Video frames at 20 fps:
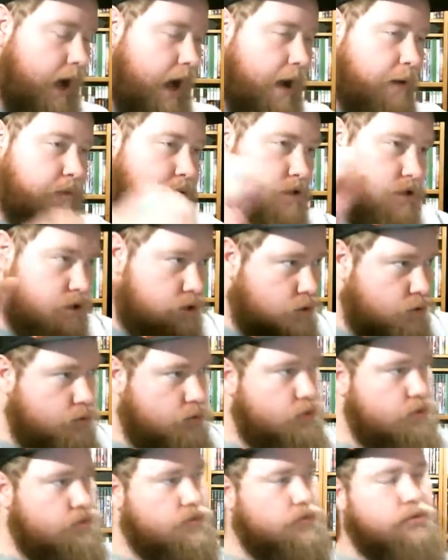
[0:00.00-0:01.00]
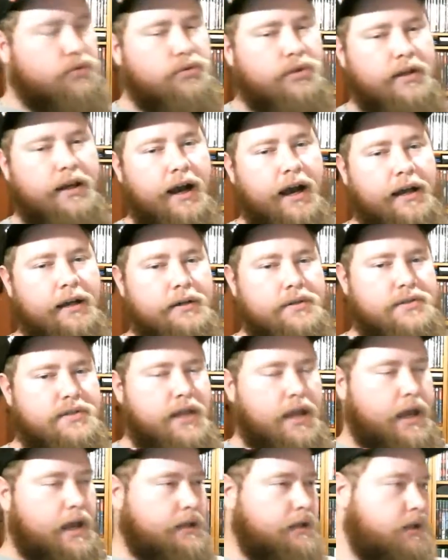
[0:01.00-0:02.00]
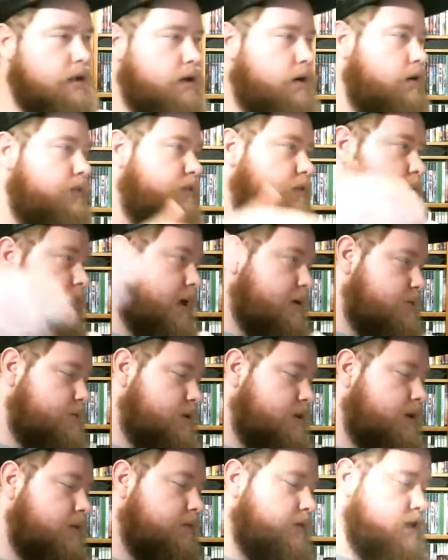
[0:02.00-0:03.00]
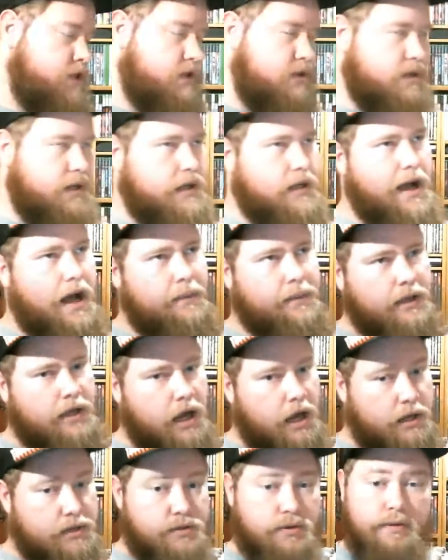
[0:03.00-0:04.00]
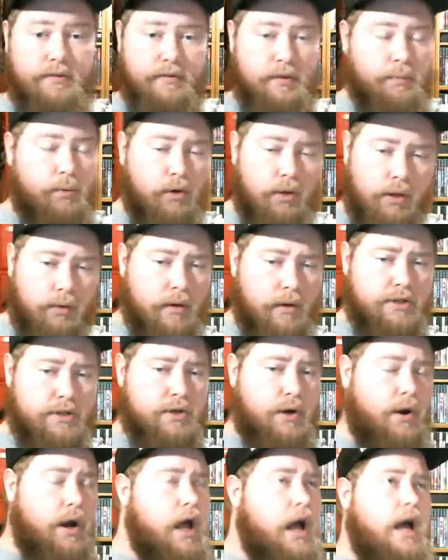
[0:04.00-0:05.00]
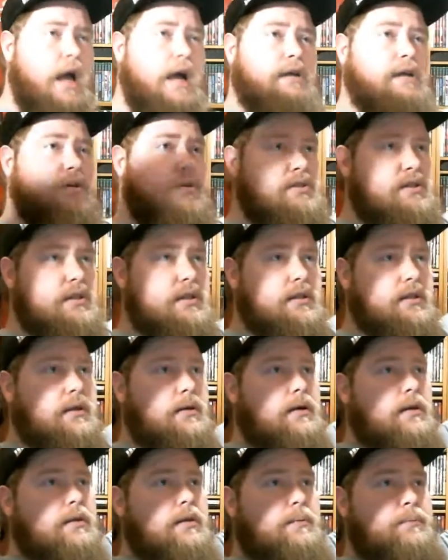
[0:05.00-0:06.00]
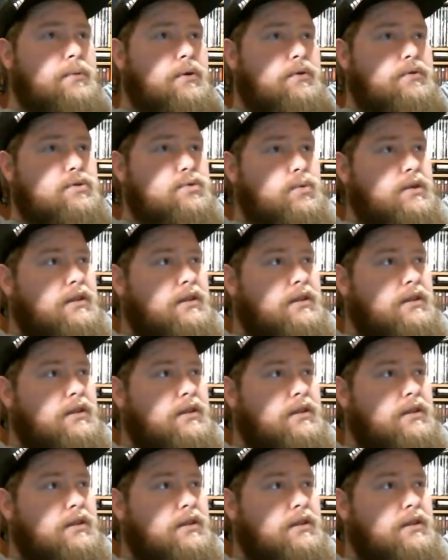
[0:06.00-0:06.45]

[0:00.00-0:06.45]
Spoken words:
I was just cruising through the aisles, and you know, if you guys have been to conventions like Comic-Cons or even the Portland Retro, you see the booths with the